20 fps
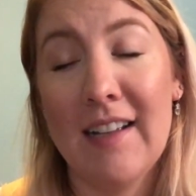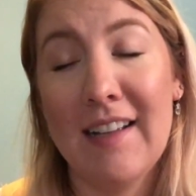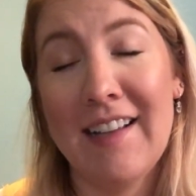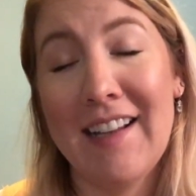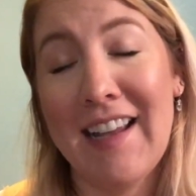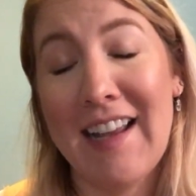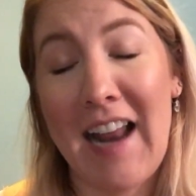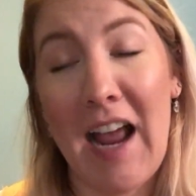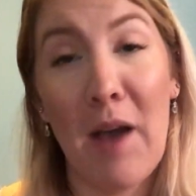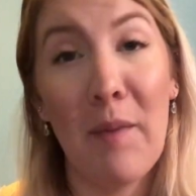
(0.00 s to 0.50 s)

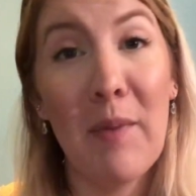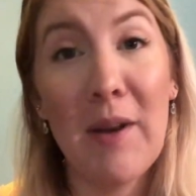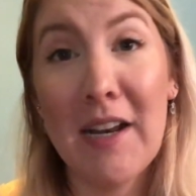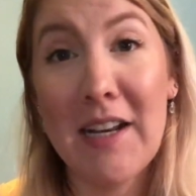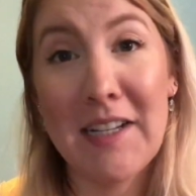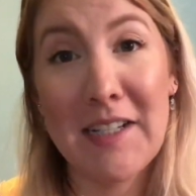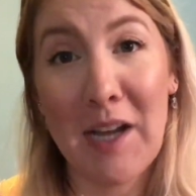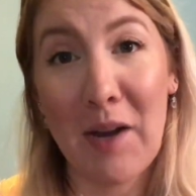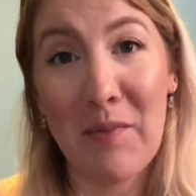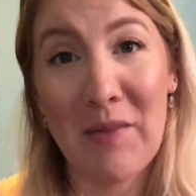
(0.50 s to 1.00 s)
It could happen
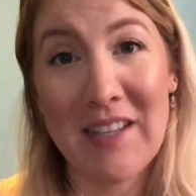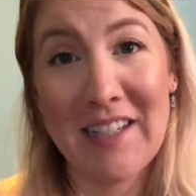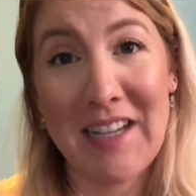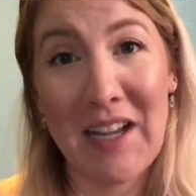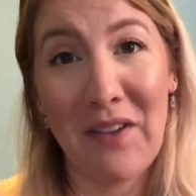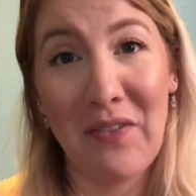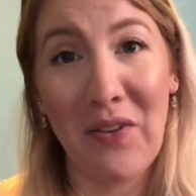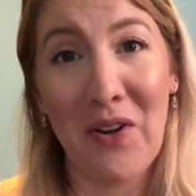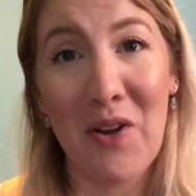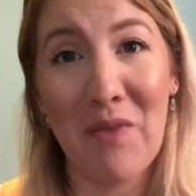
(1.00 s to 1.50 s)
any time of the
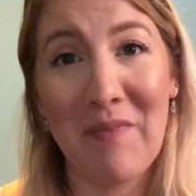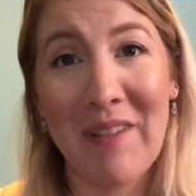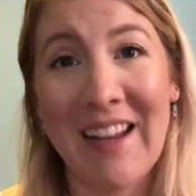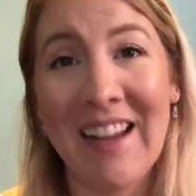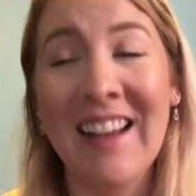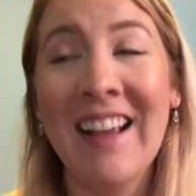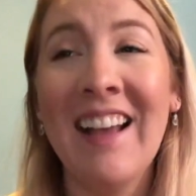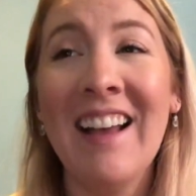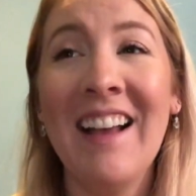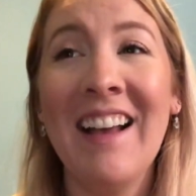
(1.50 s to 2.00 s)
day for
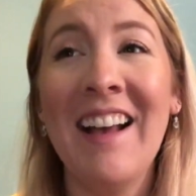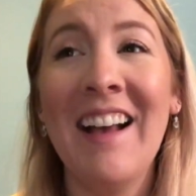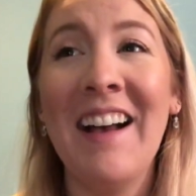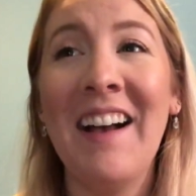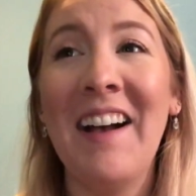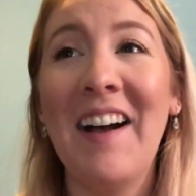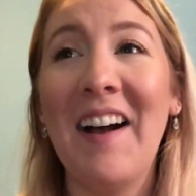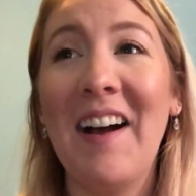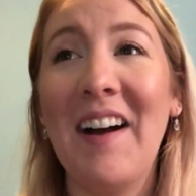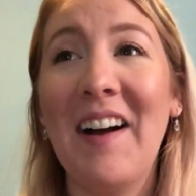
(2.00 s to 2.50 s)
me.
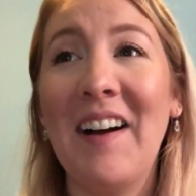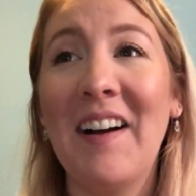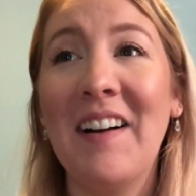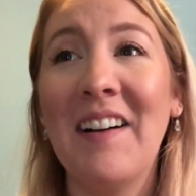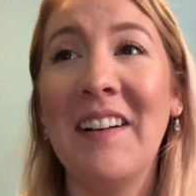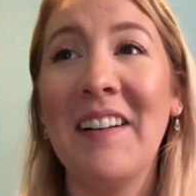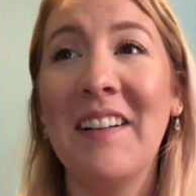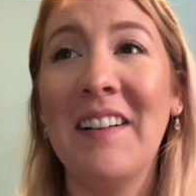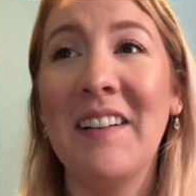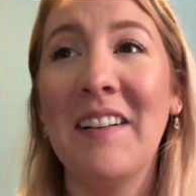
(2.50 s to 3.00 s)

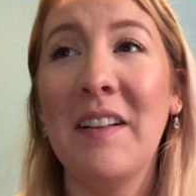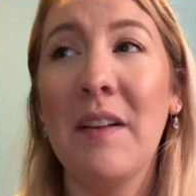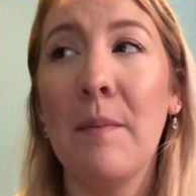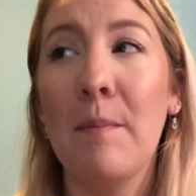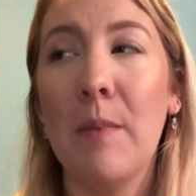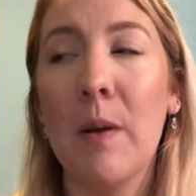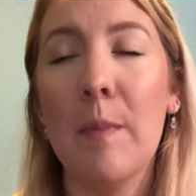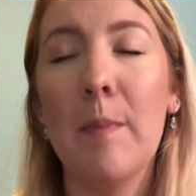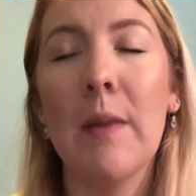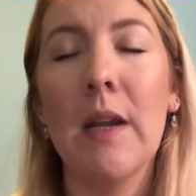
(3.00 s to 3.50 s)

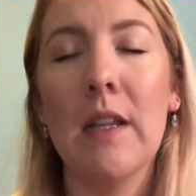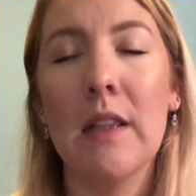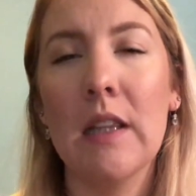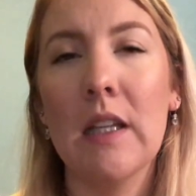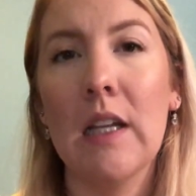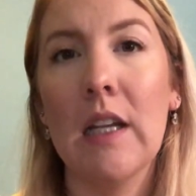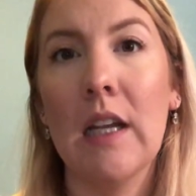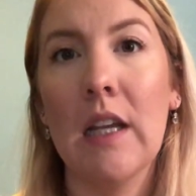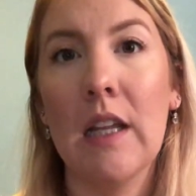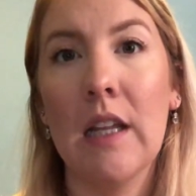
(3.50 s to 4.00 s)
But
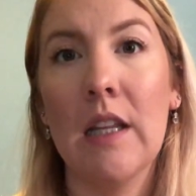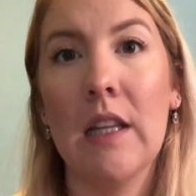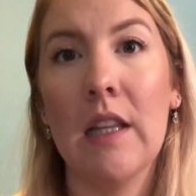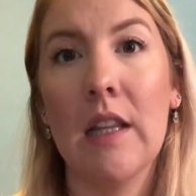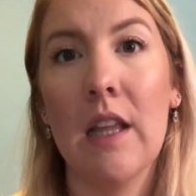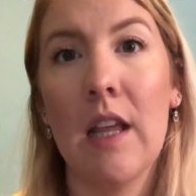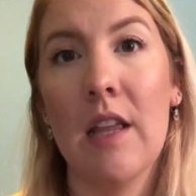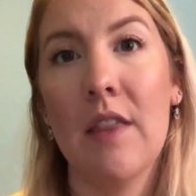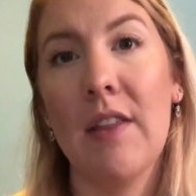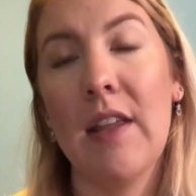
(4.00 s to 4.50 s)
mainly
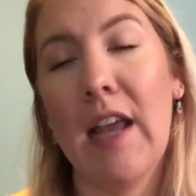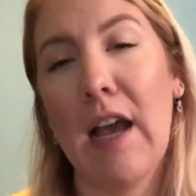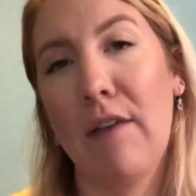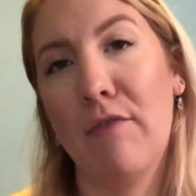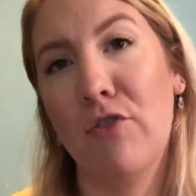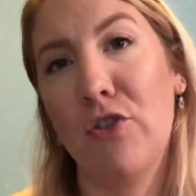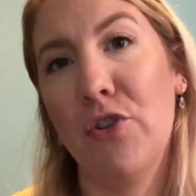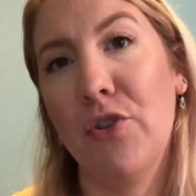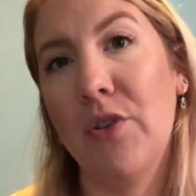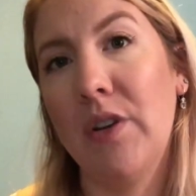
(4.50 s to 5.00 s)
in the
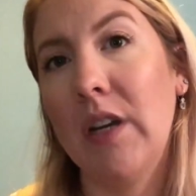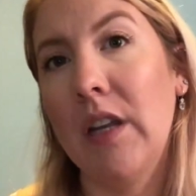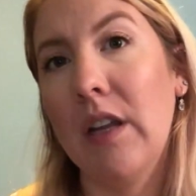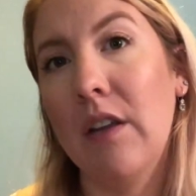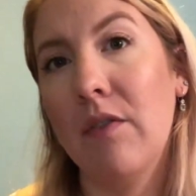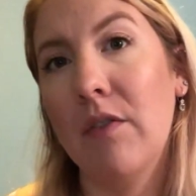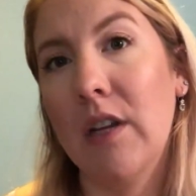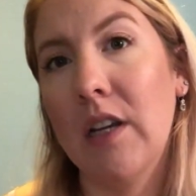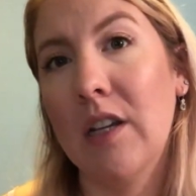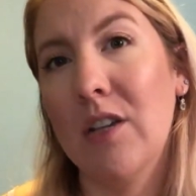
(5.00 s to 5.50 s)
afternoon and
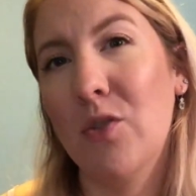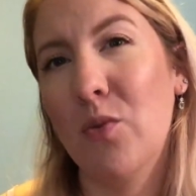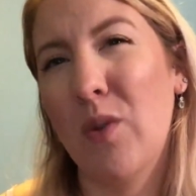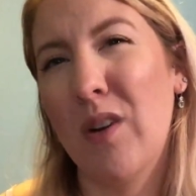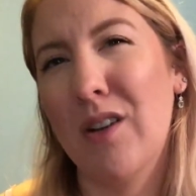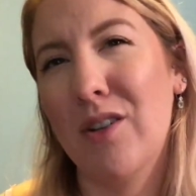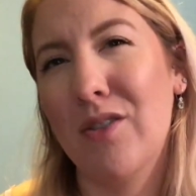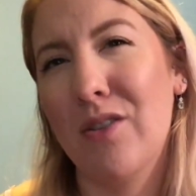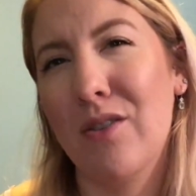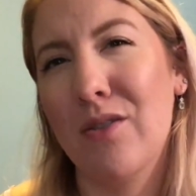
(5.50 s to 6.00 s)
evening is when
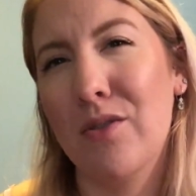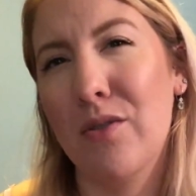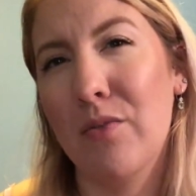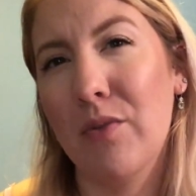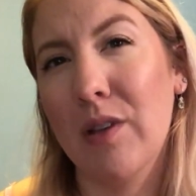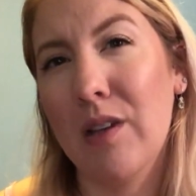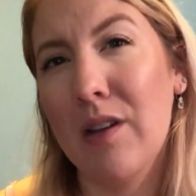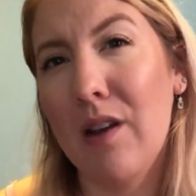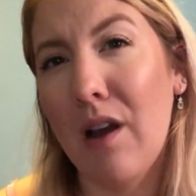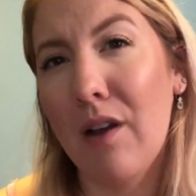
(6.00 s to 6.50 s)
I start to
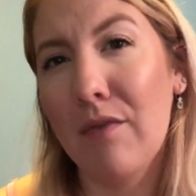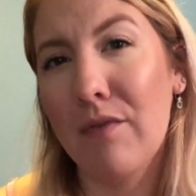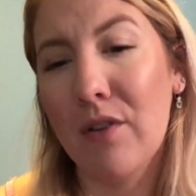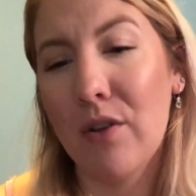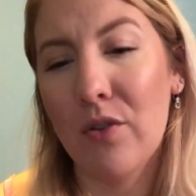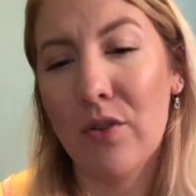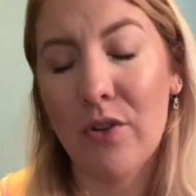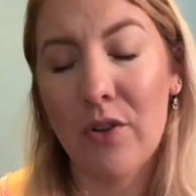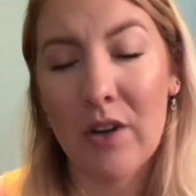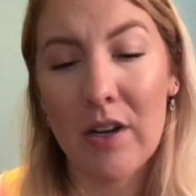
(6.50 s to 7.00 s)
really not
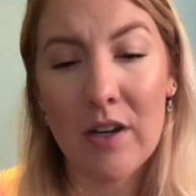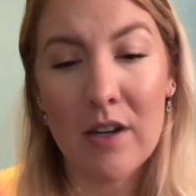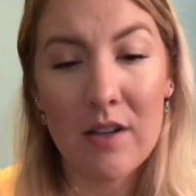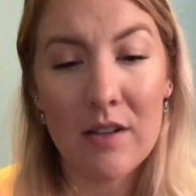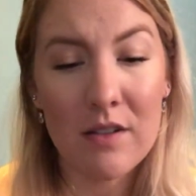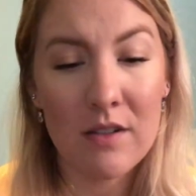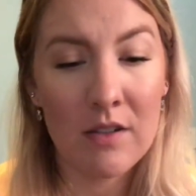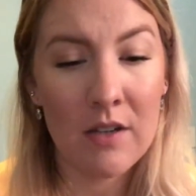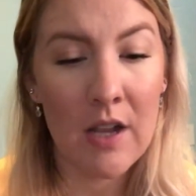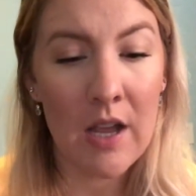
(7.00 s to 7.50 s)
feel the
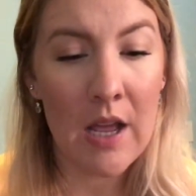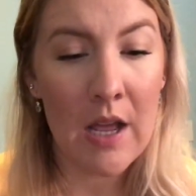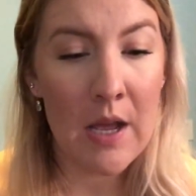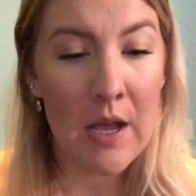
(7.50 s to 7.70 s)
greatest.